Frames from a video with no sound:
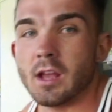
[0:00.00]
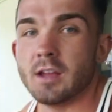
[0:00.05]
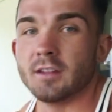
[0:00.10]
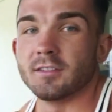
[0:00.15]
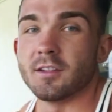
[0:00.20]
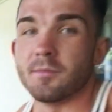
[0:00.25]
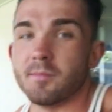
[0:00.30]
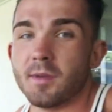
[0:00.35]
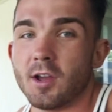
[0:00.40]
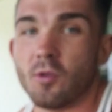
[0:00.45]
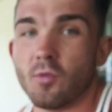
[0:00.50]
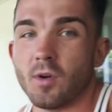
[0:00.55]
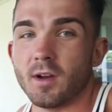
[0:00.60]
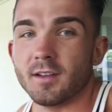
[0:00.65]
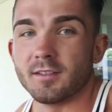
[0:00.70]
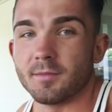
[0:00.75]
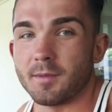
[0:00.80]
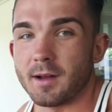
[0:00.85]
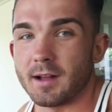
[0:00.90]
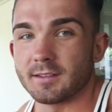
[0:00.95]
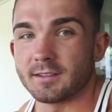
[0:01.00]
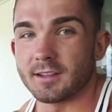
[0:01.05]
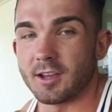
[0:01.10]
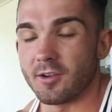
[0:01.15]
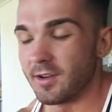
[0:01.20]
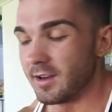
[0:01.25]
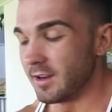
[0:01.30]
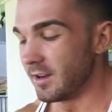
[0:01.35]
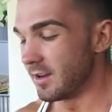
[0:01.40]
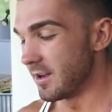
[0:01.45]
So meal one's about to go
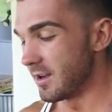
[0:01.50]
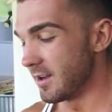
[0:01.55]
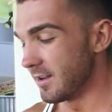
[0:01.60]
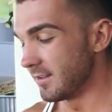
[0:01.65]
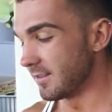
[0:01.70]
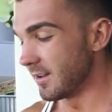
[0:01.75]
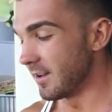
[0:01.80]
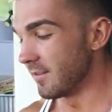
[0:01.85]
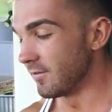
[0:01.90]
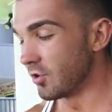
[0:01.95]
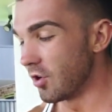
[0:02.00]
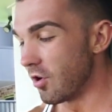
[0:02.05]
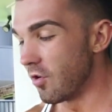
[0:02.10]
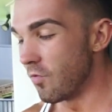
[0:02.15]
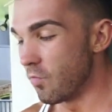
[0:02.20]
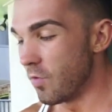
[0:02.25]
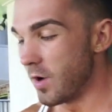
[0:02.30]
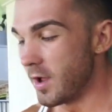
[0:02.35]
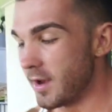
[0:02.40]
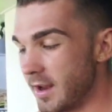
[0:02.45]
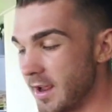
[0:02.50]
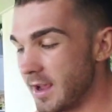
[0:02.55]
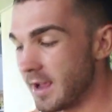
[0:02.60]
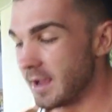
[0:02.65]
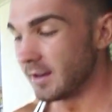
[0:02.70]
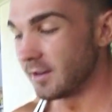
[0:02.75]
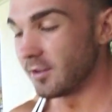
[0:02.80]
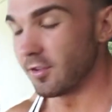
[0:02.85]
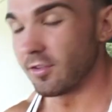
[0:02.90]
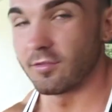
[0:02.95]
in, guys. I've got 1
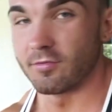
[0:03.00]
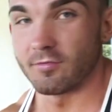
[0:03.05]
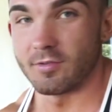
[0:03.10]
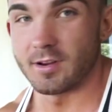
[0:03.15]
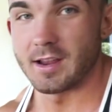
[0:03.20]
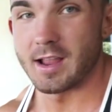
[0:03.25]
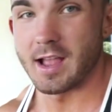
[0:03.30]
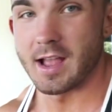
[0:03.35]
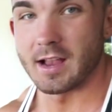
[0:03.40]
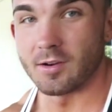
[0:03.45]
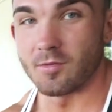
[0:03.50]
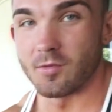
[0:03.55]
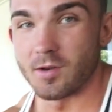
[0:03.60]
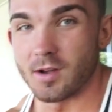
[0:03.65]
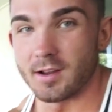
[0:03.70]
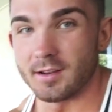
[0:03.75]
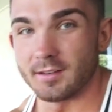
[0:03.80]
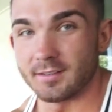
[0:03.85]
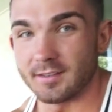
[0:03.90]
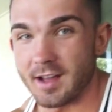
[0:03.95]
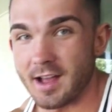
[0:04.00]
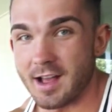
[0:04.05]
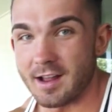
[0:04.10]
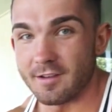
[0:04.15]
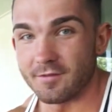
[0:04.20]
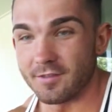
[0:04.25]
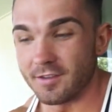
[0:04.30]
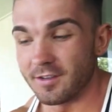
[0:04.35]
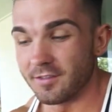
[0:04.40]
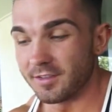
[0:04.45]
egg, 3 egg whites, a
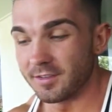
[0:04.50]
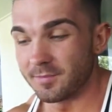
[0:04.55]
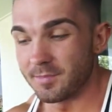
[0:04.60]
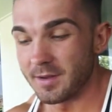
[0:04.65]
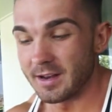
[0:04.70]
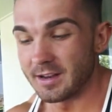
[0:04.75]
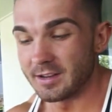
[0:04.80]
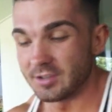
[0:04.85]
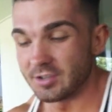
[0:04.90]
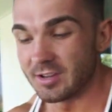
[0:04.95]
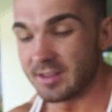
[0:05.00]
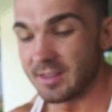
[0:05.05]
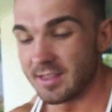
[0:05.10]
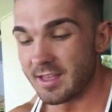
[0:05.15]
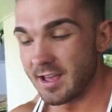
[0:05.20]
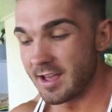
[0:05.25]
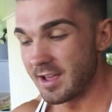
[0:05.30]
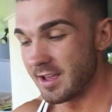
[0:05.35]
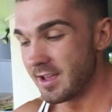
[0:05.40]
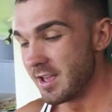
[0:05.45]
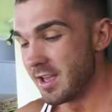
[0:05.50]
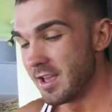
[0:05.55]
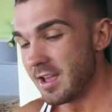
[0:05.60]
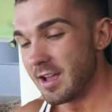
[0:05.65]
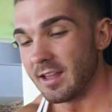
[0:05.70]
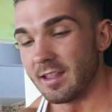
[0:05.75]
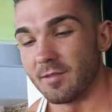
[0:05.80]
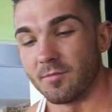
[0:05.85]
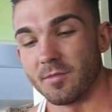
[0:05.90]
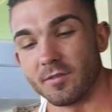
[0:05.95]
handful of spinach in there,
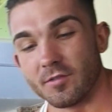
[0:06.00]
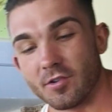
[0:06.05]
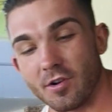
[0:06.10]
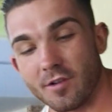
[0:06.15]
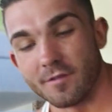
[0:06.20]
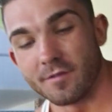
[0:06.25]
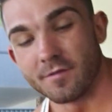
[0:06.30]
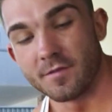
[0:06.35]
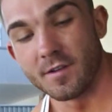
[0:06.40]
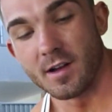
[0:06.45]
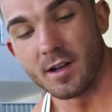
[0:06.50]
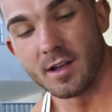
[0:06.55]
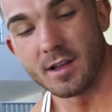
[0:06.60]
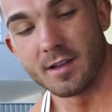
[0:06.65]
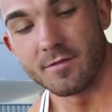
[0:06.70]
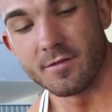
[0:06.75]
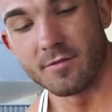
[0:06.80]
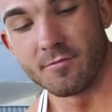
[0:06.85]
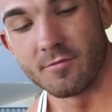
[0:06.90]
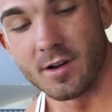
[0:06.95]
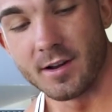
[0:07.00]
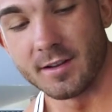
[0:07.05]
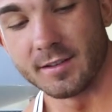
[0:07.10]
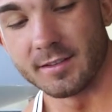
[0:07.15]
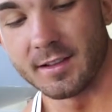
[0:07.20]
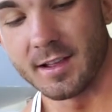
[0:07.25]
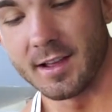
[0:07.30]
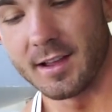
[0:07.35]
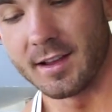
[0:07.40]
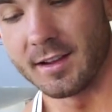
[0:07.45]
and then we've got 5 rice
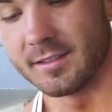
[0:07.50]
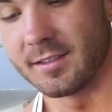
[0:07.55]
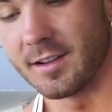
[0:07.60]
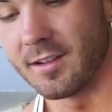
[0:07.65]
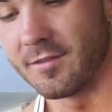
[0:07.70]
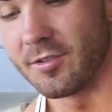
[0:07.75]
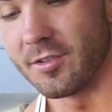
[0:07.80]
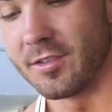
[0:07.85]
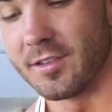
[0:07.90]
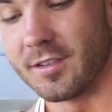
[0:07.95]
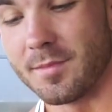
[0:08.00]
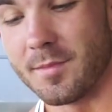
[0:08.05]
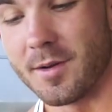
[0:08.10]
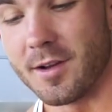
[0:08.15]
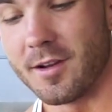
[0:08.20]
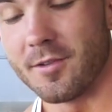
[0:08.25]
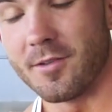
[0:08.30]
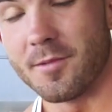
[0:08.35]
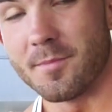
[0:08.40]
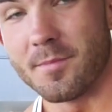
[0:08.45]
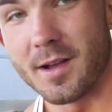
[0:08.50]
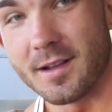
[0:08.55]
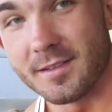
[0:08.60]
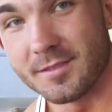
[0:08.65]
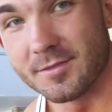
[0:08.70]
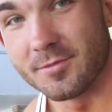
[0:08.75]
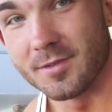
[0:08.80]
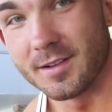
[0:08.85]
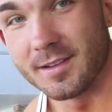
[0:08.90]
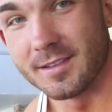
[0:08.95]
cakes. I've got the tomato and
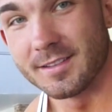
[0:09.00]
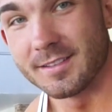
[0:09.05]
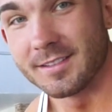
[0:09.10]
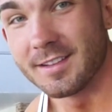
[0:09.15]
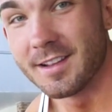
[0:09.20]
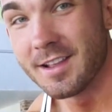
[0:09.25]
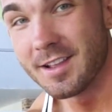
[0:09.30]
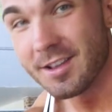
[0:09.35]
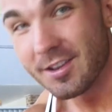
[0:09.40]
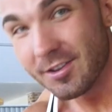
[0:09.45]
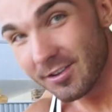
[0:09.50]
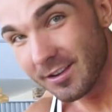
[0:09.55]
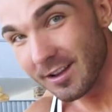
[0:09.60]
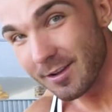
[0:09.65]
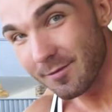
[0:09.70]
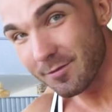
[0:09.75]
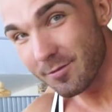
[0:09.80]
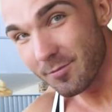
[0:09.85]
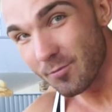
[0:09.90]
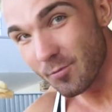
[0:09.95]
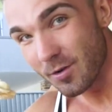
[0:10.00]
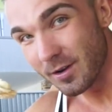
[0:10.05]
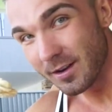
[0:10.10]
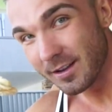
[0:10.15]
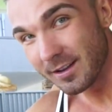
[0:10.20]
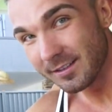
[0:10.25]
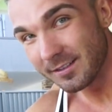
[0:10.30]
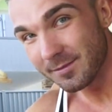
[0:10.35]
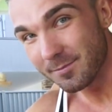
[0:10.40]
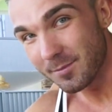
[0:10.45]
basil ones. You get them from
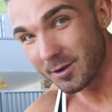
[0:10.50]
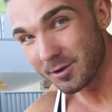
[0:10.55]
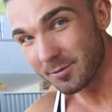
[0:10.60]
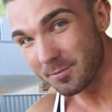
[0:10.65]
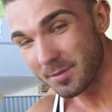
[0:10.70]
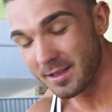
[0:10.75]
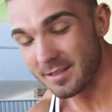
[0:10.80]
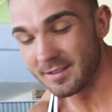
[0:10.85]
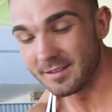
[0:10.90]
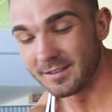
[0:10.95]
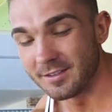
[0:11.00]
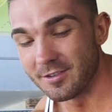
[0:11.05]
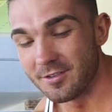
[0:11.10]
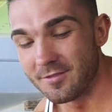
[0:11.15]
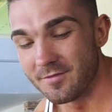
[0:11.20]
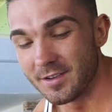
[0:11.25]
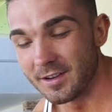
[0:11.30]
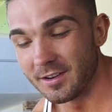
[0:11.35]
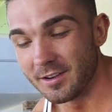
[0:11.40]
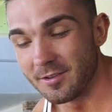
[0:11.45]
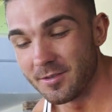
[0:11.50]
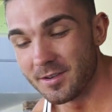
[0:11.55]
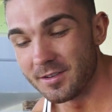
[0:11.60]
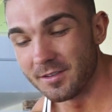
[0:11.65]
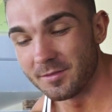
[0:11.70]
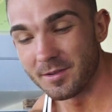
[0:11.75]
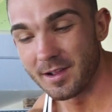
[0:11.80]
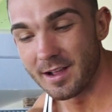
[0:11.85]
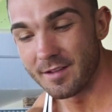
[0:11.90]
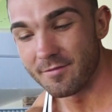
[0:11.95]
Woolies, much better than the salt and vinegar ones.
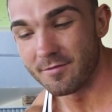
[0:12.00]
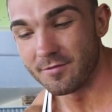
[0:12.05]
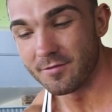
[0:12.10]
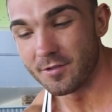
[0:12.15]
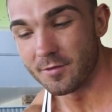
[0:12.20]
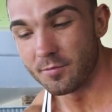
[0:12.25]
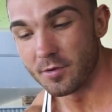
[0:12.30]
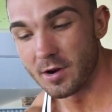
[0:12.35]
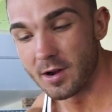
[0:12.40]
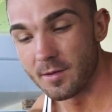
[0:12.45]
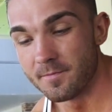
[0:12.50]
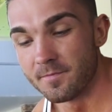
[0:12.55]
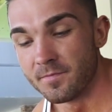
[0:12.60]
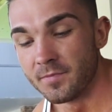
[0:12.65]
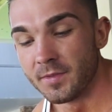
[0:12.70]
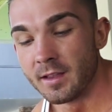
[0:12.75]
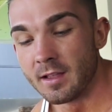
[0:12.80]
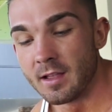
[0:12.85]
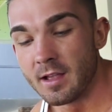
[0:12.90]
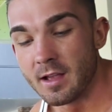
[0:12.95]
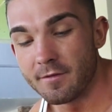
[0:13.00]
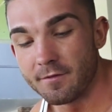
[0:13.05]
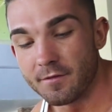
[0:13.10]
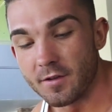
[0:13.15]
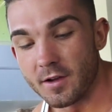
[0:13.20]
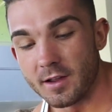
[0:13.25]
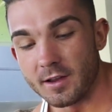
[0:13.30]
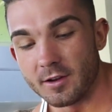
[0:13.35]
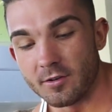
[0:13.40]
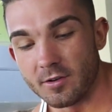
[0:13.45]
We have them through prep.
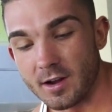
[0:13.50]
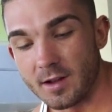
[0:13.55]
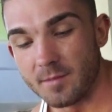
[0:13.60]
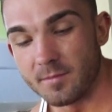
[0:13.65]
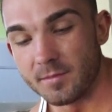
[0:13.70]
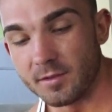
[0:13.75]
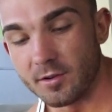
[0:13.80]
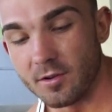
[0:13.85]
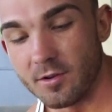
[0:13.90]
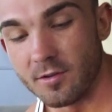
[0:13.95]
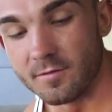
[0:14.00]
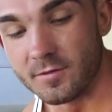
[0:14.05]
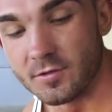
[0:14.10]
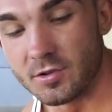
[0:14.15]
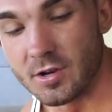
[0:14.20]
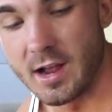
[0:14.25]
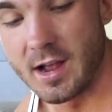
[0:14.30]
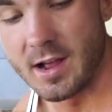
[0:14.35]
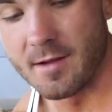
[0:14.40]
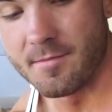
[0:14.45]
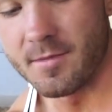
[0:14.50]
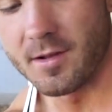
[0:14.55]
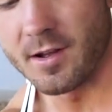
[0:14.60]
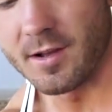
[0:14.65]
30 grams of jam.